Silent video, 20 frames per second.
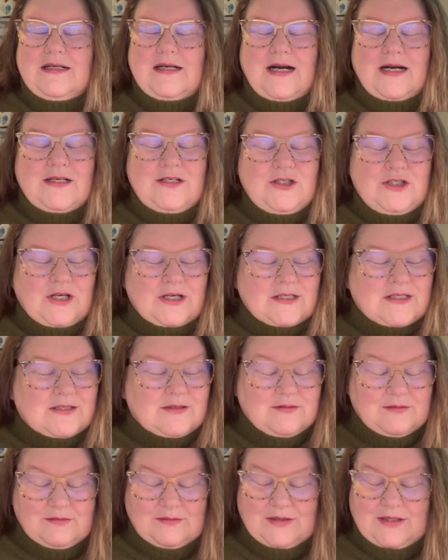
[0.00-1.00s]

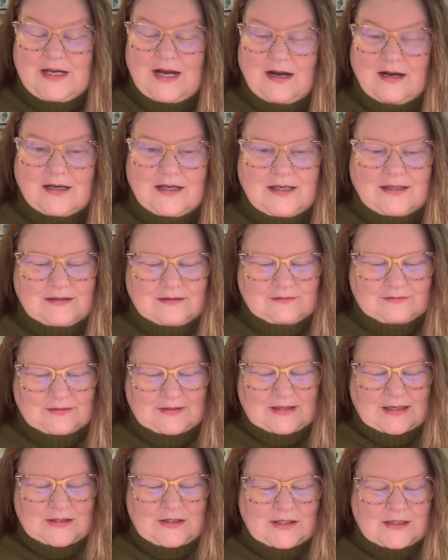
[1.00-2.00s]
Yuck.
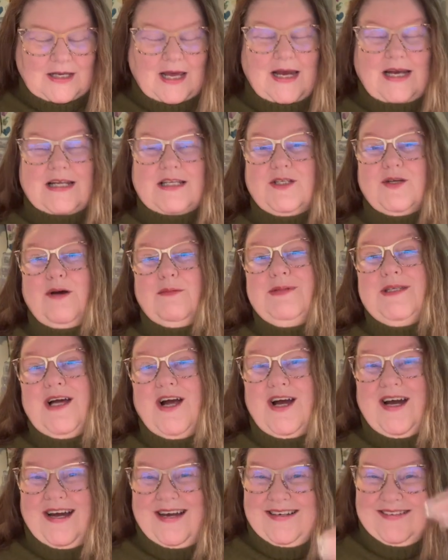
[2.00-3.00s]
I just hate it. So I'm
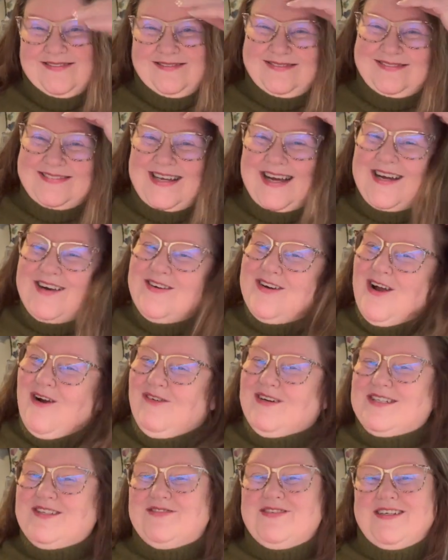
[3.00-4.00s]
sorry. I don't know
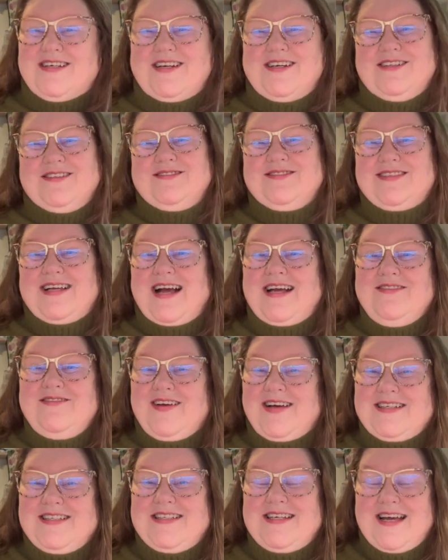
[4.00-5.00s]
what's for dinner. In
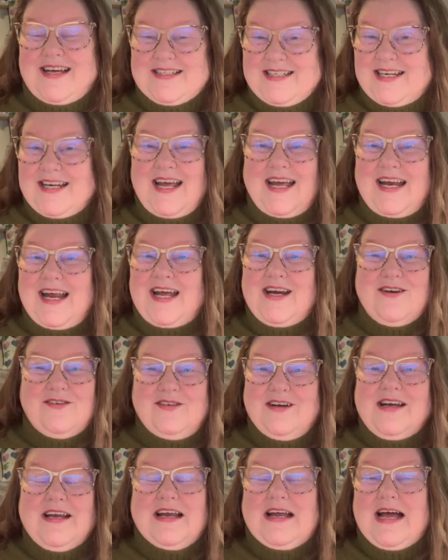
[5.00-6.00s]
fact, tonight I
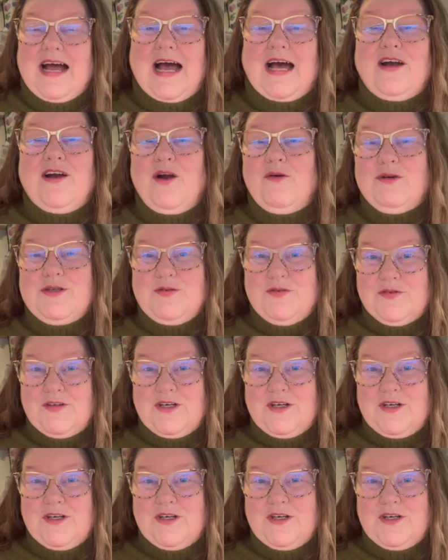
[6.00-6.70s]
don't know what's for